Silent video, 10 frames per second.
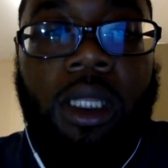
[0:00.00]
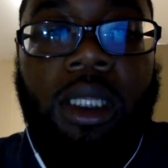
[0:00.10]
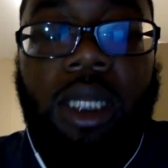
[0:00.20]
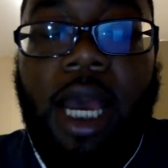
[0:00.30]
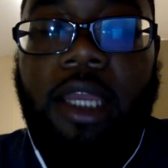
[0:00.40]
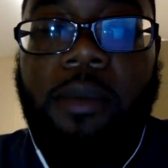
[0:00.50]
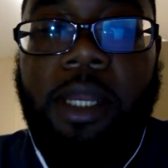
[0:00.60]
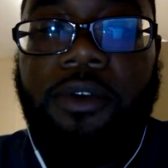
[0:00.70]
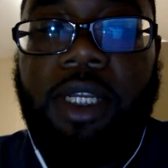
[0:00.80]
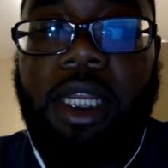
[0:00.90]
The
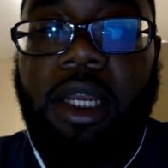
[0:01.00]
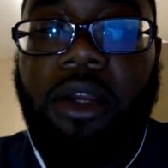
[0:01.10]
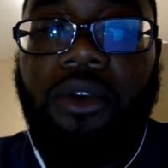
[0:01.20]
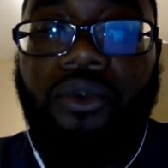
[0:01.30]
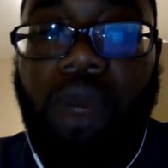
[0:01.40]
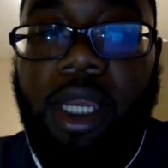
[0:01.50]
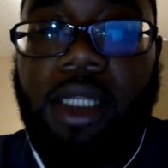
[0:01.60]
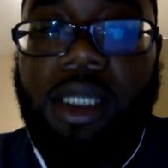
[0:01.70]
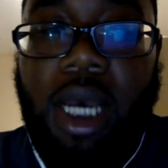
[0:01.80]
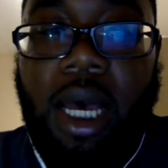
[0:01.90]
documentary did a great
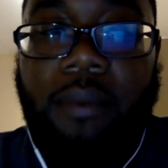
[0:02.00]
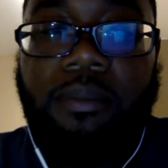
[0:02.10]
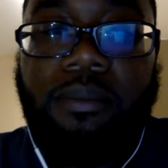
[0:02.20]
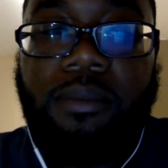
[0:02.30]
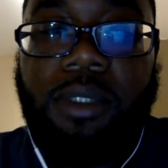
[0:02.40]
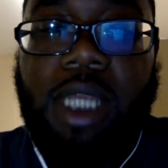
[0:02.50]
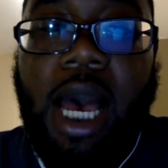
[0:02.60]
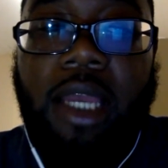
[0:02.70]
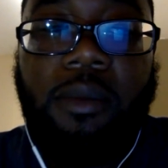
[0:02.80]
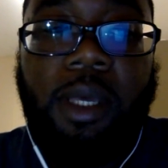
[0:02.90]
job
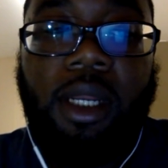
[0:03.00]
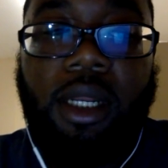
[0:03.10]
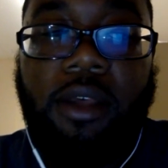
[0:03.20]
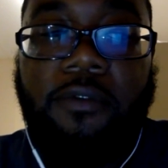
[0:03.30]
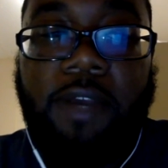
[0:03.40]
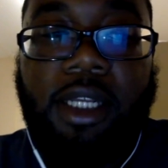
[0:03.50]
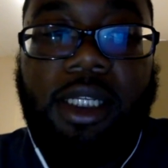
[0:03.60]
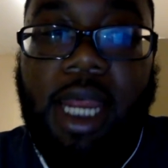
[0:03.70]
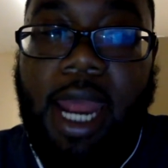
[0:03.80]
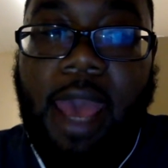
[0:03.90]
documenting the events
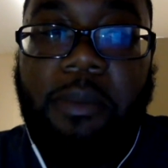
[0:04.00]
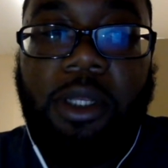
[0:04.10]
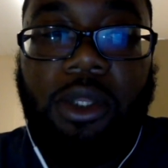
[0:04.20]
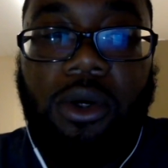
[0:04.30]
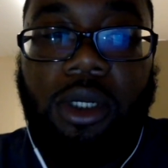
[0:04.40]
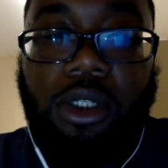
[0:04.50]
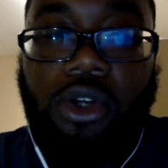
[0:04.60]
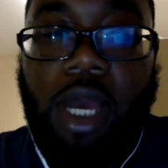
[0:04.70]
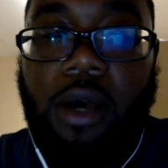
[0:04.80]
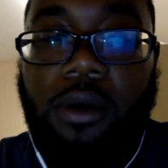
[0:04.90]
that happened during the
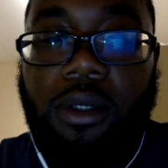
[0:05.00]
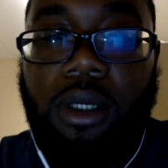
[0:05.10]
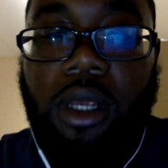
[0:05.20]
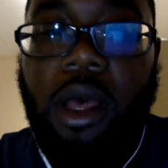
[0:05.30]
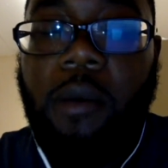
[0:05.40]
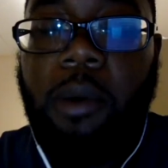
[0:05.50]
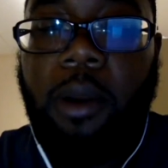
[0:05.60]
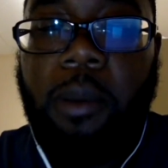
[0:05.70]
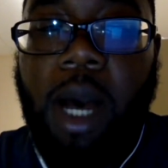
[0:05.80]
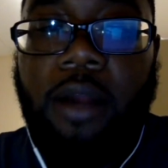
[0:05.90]
trial. But
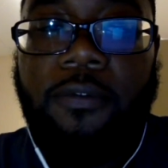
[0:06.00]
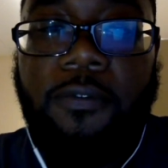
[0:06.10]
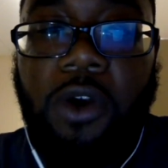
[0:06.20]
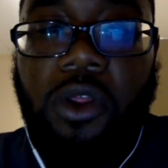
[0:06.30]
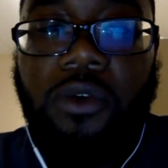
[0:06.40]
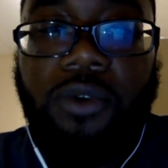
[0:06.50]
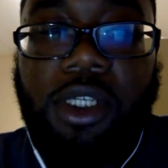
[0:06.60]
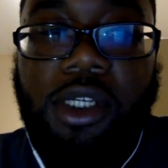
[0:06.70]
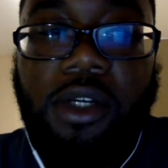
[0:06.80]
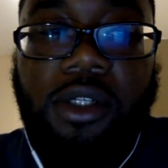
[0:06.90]
upon further
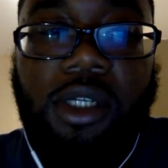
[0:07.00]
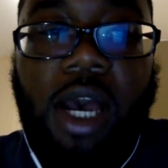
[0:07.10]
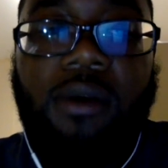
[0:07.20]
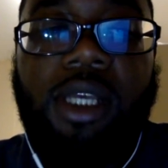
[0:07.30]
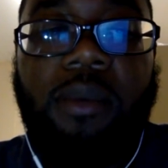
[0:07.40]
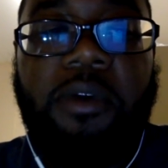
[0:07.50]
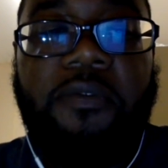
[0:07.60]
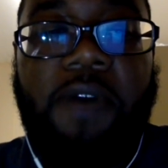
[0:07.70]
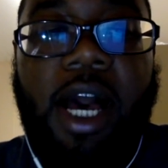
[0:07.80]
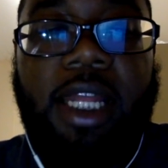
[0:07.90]
research, I was able to
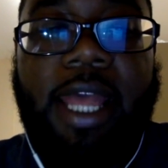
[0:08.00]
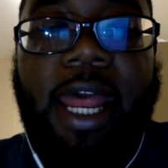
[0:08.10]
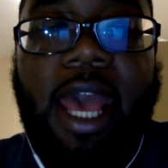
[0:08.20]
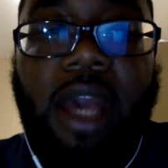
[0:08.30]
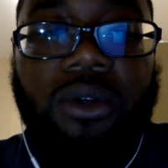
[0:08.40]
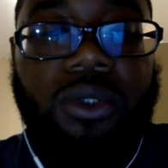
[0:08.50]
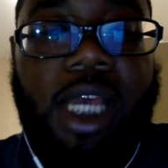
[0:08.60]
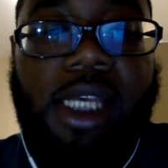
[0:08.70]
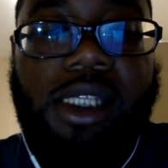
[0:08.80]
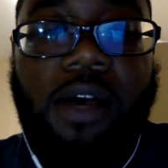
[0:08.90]
find that Echols
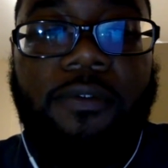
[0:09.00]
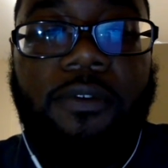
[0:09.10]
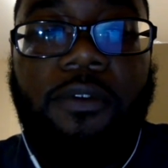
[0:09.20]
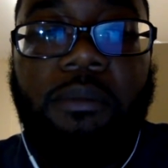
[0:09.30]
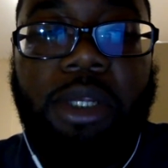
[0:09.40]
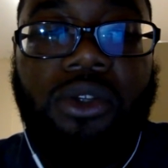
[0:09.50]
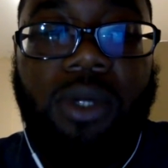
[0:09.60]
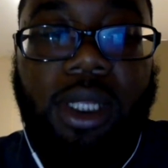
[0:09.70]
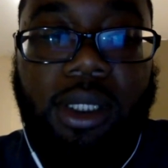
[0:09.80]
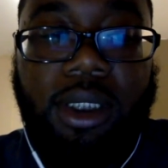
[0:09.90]
had suffered from
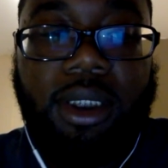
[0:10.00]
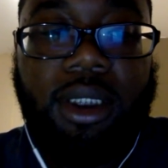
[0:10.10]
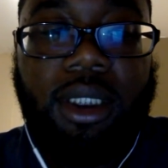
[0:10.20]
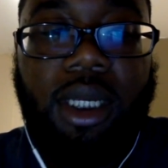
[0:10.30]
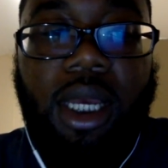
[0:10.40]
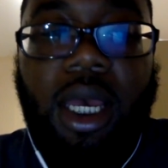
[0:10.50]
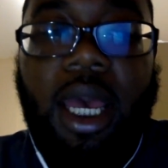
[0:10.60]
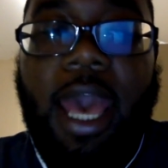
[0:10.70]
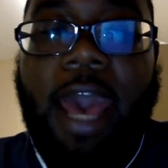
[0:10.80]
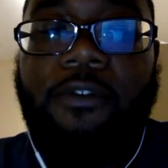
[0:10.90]
mental illness,
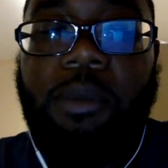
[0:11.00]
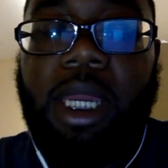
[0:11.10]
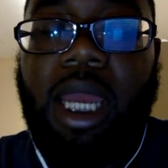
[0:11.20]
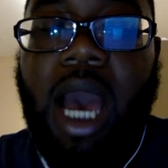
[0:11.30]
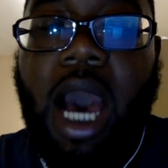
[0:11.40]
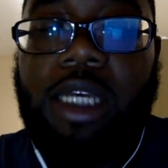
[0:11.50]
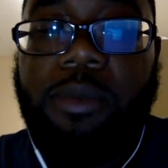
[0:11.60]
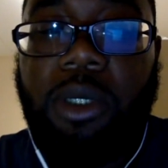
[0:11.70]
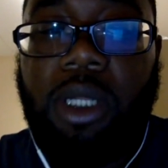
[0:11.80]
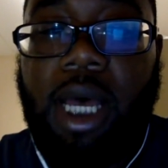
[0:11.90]
having been
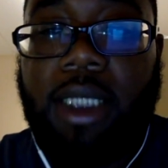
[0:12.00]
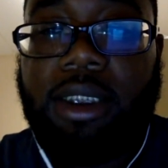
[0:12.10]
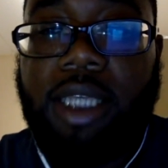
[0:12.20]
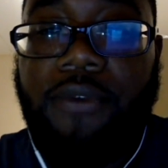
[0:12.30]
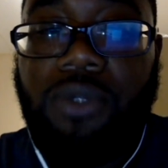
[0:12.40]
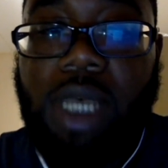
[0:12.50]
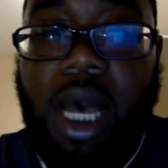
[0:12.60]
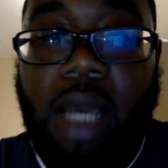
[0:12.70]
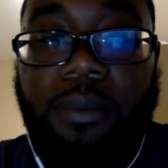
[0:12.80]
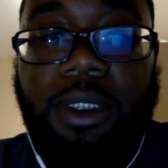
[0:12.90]
hospitalized several
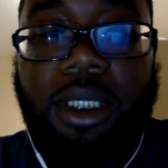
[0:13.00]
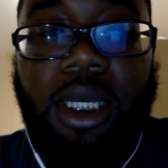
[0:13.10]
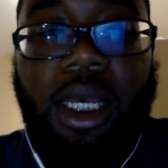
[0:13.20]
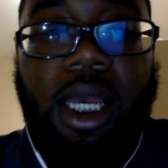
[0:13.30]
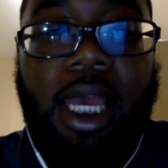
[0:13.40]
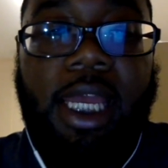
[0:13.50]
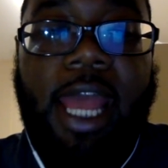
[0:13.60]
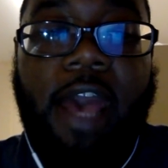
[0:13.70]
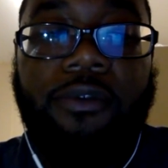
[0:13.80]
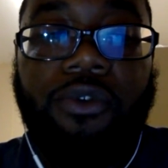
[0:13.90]
times and
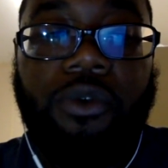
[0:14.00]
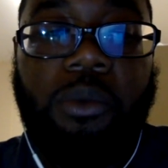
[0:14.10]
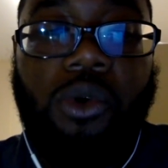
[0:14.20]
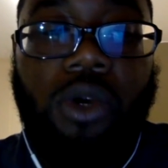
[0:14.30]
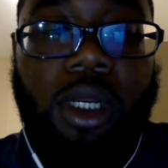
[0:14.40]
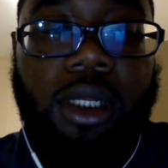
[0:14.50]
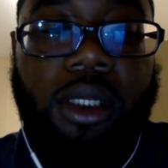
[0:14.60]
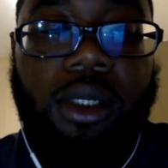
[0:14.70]
having reported